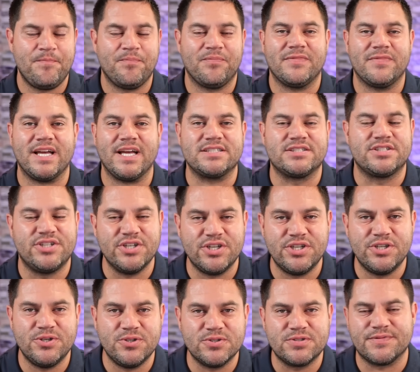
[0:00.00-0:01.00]
That's good
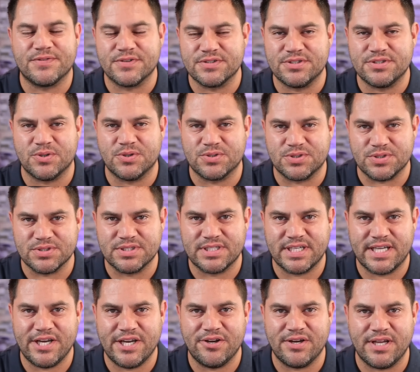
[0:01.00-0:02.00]
news for Social
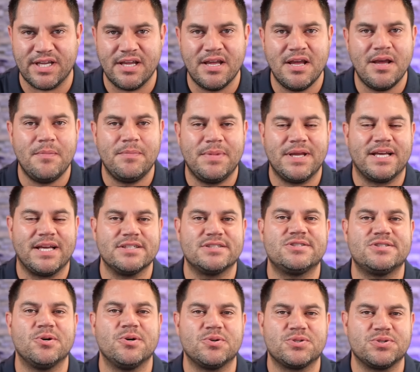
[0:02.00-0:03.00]
Security because
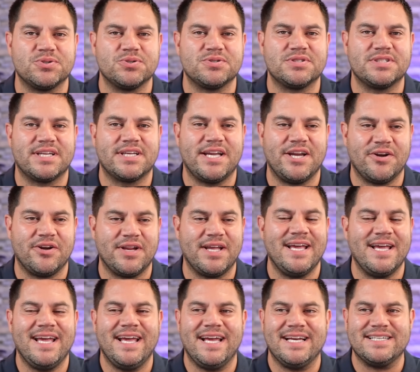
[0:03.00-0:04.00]
Social Security
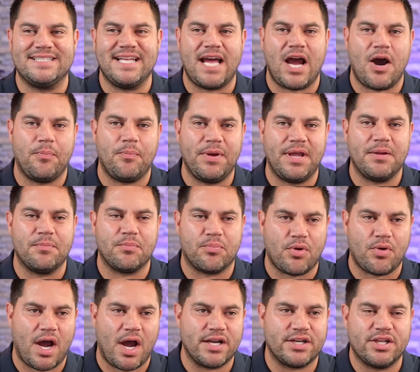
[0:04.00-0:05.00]
is now being
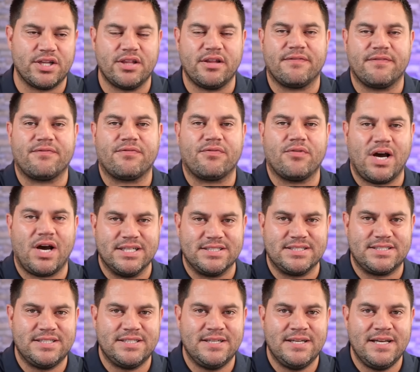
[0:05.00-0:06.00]
brought to the
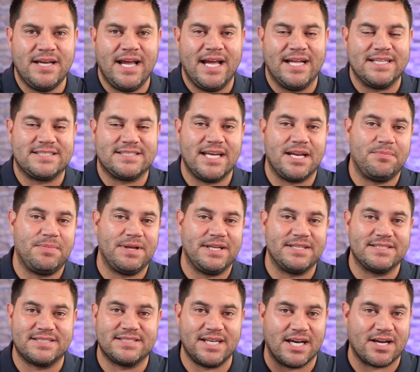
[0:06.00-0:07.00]
front instead of being
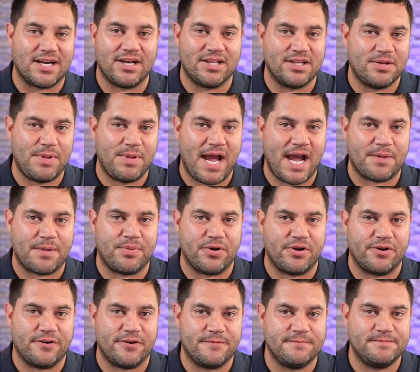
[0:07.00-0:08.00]
stuck on the back
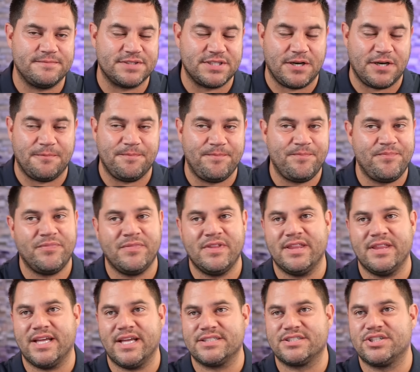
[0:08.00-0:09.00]
burner. So
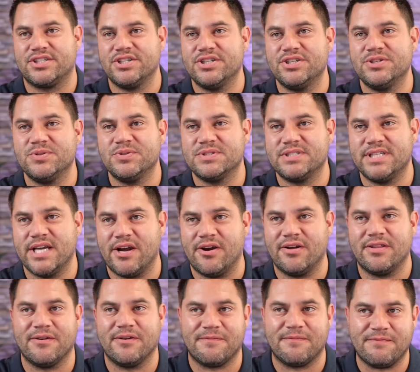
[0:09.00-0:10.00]
that's good news there.
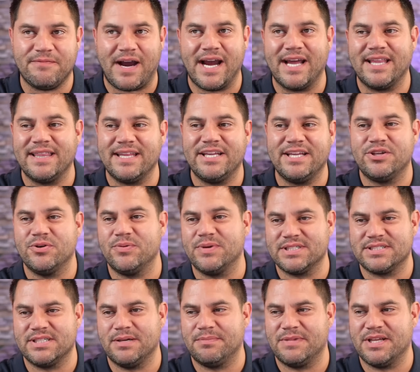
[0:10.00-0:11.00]
They're finally doing
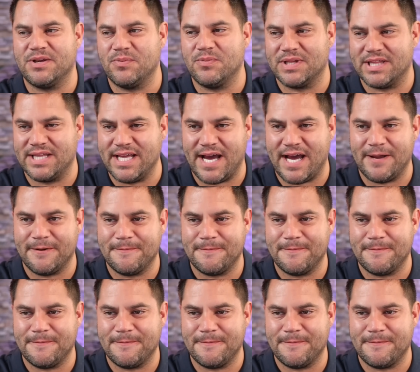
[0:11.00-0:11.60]
something with that.